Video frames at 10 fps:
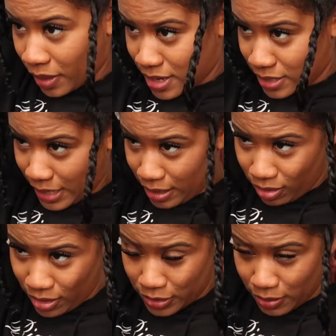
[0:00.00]
because I
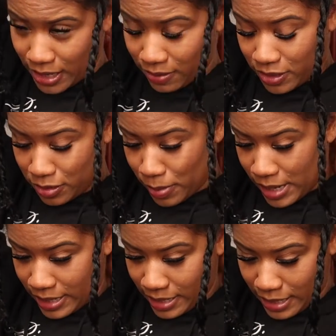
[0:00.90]
also have this
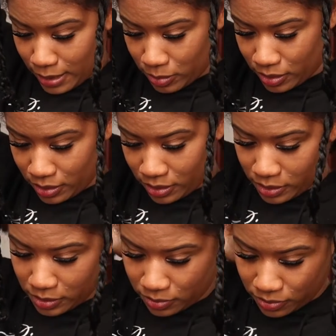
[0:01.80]
bad habit
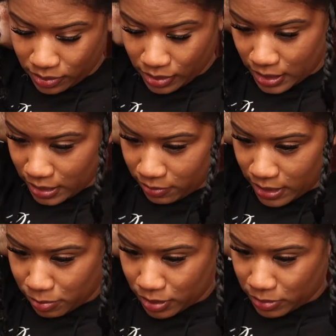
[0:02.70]
of not
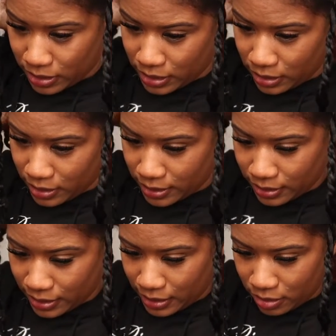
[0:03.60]
wrapping my hair
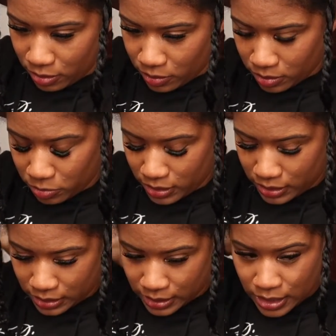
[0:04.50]
at night or when I'm
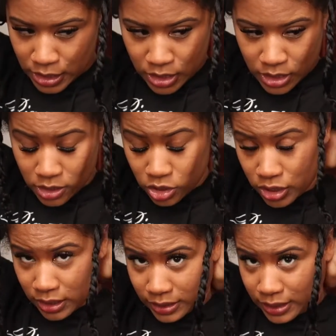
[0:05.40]
just
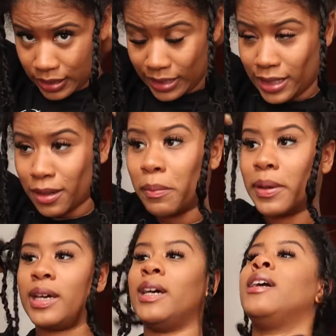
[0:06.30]
chilling, laying in
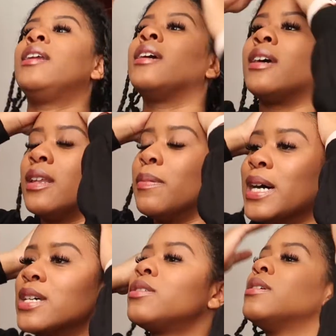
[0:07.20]
bed. And the
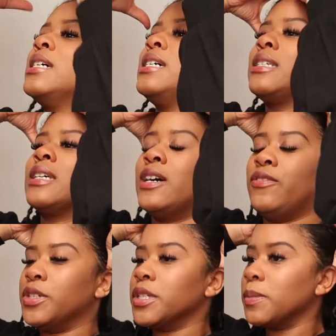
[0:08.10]
past few days,
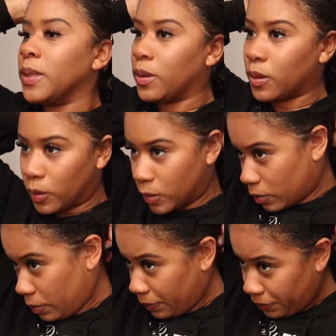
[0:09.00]
I've just been
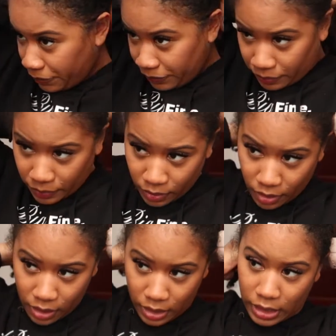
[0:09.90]
home
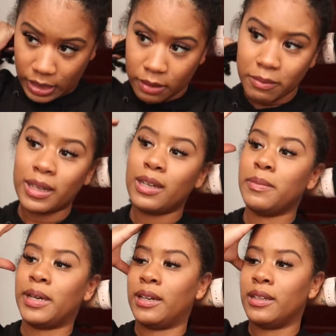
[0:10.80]
um,
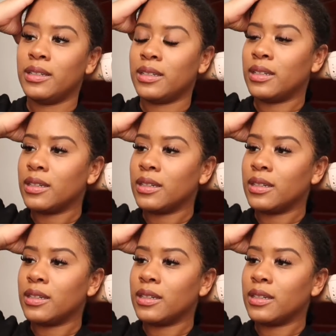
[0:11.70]
in bed